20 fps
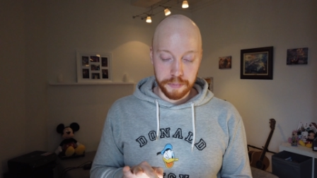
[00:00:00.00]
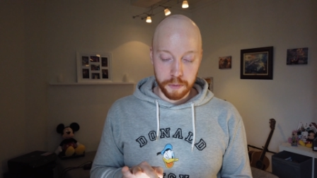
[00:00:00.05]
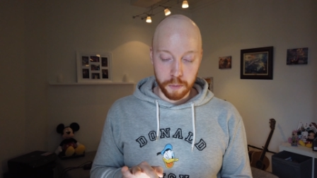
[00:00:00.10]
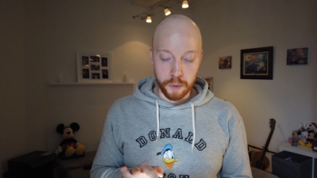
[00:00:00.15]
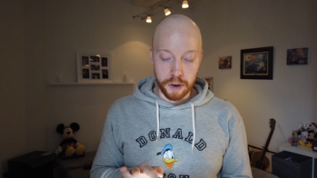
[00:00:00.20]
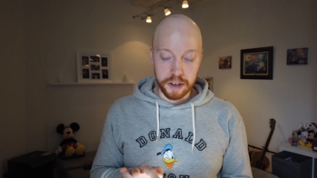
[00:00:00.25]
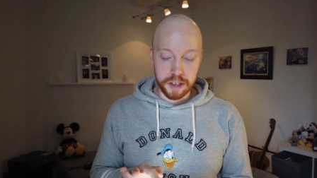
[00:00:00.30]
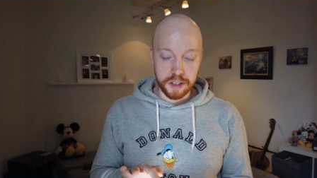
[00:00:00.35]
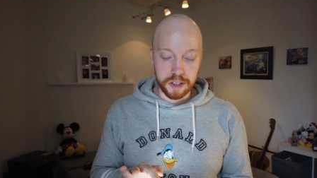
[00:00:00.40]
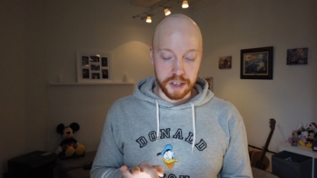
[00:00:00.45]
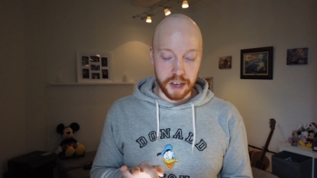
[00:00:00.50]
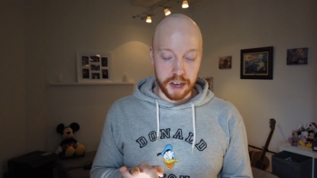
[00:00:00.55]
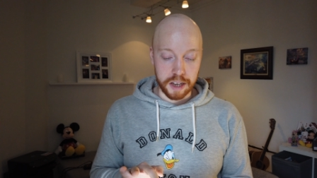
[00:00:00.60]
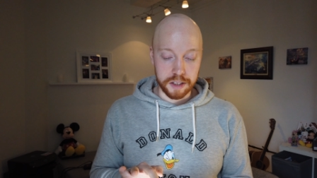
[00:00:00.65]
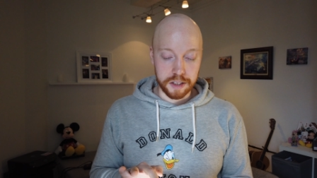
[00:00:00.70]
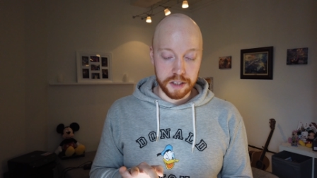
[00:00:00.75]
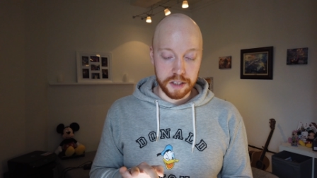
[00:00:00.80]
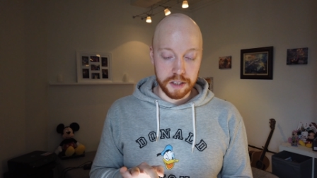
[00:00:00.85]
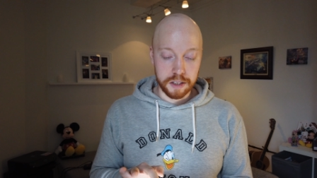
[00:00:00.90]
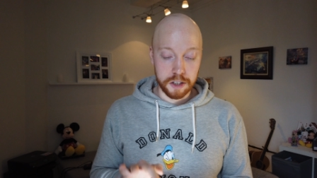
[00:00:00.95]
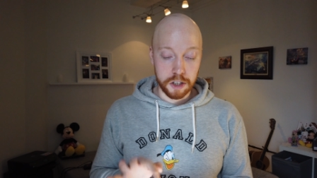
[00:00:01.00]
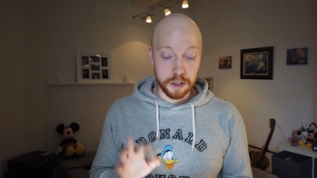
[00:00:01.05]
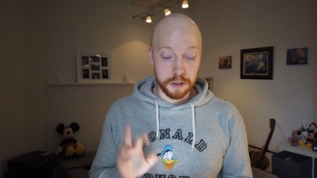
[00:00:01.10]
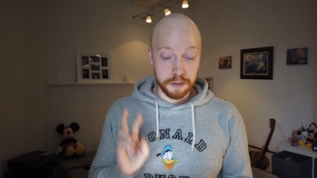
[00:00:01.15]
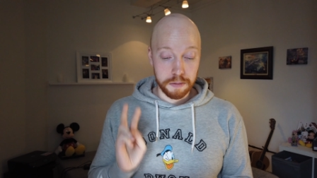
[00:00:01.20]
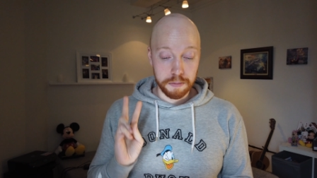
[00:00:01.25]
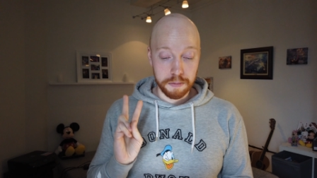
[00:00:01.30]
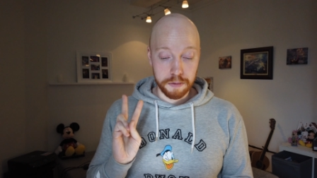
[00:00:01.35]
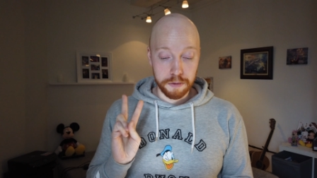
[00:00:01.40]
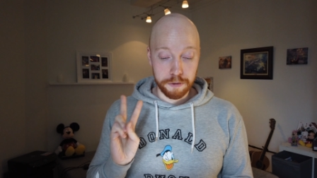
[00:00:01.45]
where it says,
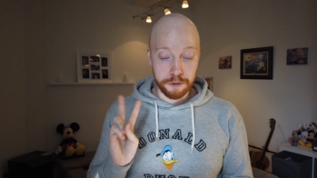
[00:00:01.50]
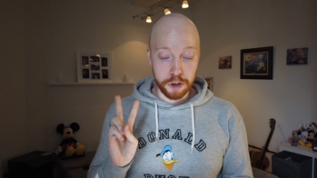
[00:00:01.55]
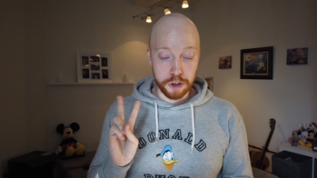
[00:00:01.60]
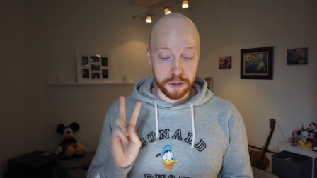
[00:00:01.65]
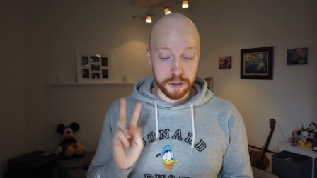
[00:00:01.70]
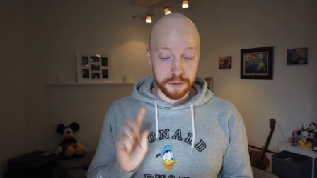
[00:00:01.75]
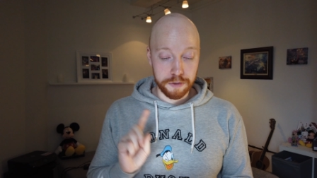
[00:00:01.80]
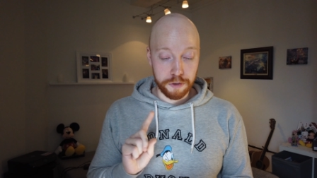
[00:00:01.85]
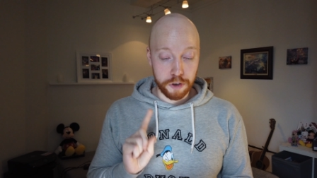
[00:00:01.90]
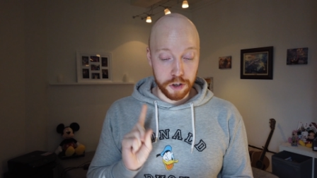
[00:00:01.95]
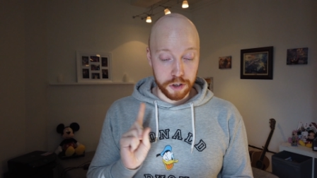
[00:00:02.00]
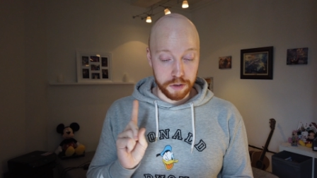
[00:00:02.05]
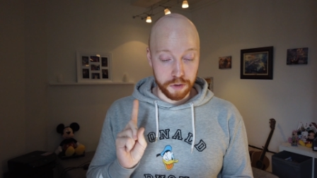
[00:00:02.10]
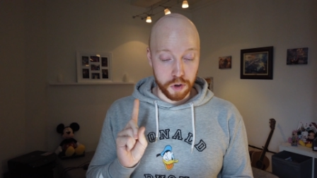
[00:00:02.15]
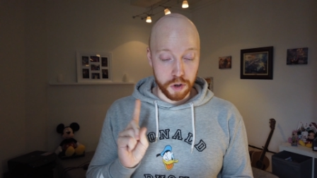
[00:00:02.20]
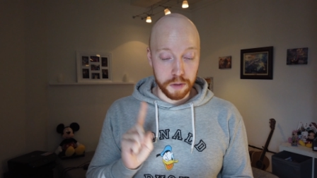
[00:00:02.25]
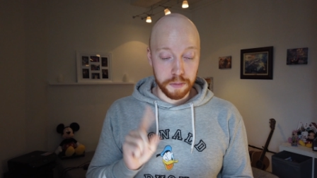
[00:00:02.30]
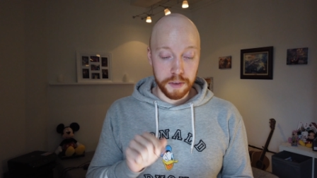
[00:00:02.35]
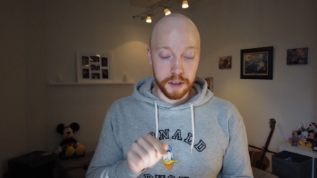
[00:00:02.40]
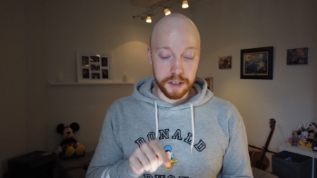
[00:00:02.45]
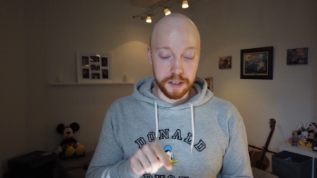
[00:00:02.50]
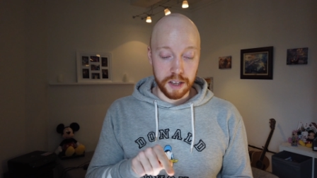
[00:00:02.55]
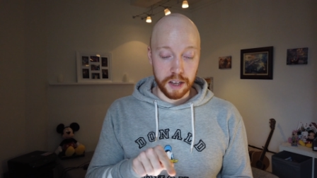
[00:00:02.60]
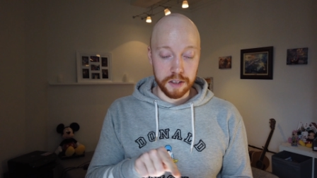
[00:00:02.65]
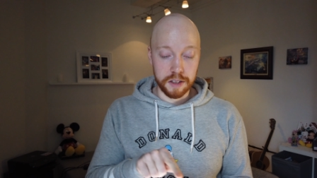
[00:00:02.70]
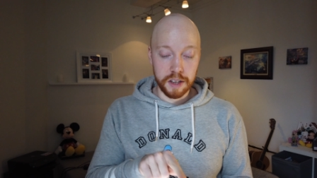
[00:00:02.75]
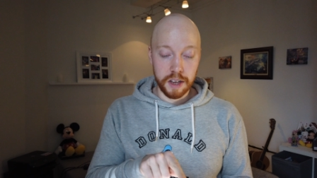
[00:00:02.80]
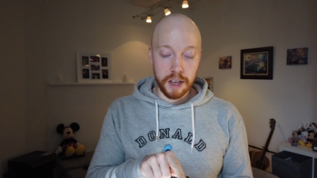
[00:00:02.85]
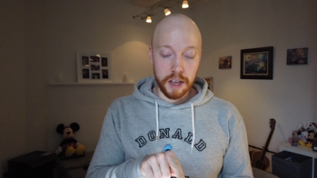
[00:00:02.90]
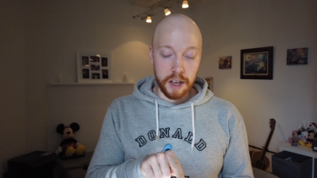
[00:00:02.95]
first of all, it
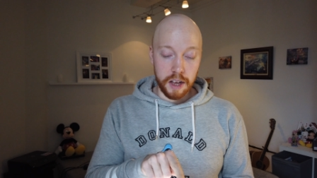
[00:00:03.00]
says,